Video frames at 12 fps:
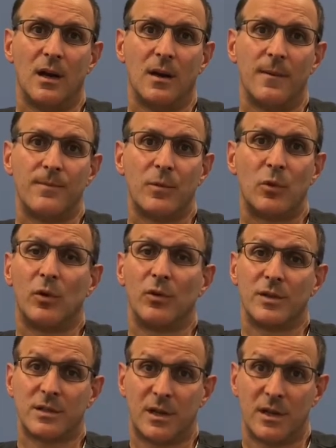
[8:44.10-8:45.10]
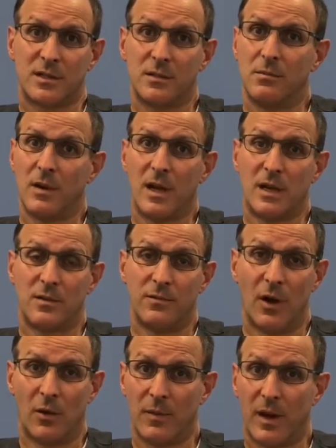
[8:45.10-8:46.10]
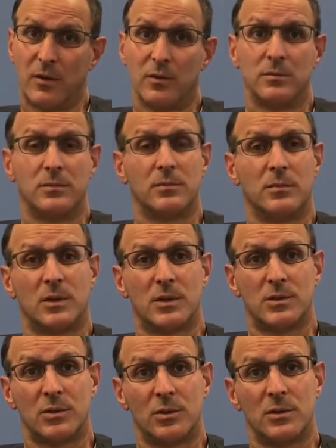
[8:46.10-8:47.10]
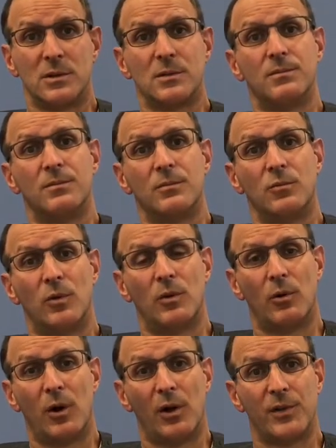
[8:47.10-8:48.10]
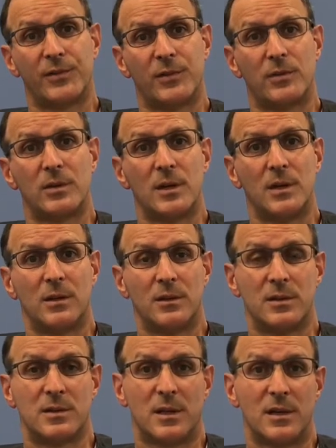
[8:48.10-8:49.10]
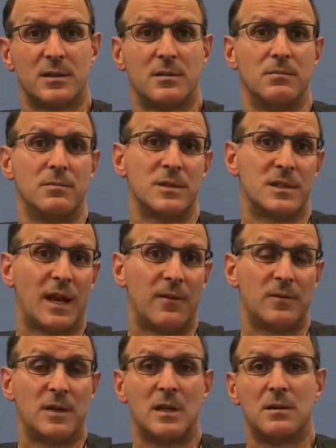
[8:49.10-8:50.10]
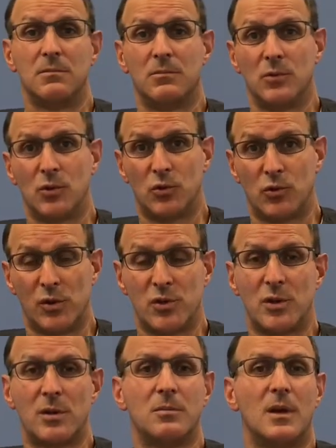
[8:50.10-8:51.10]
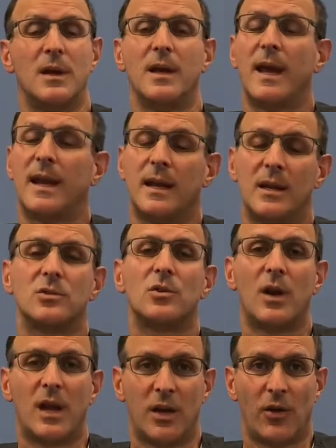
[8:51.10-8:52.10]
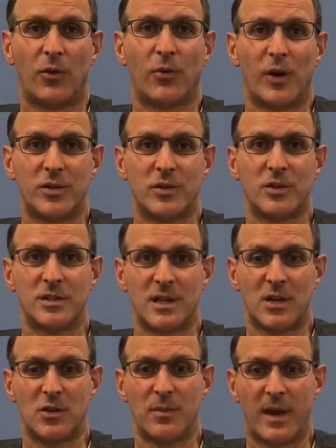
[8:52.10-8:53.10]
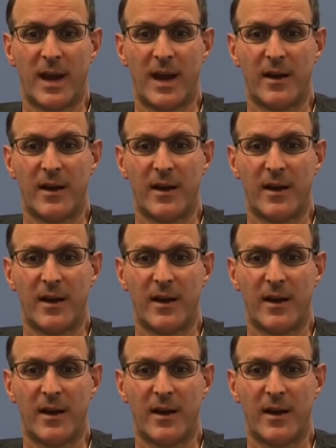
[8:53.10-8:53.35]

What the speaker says: We will discuss any developmental concerns. We will also discuss safety, nutrition, and answer any other questions that you may have.